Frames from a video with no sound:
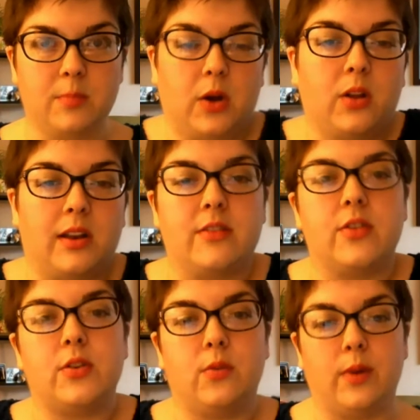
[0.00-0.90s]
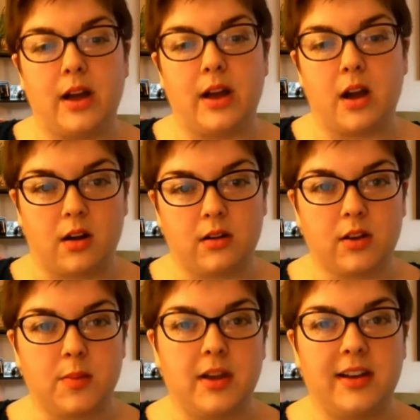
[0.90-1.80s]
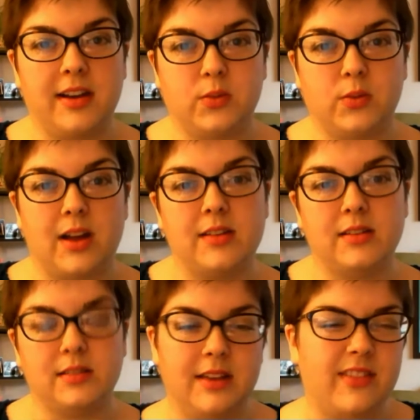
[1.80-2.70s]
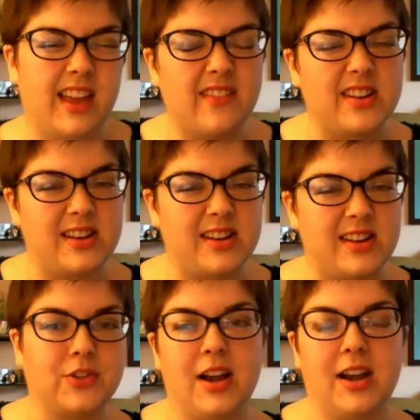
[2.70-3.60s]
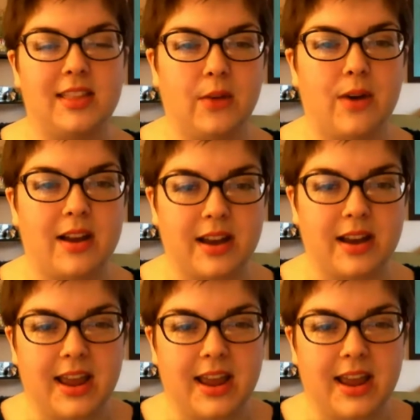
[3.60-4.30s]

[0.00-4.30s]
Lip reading: beholden to what our communities want. If they haven't demonstrated they want it.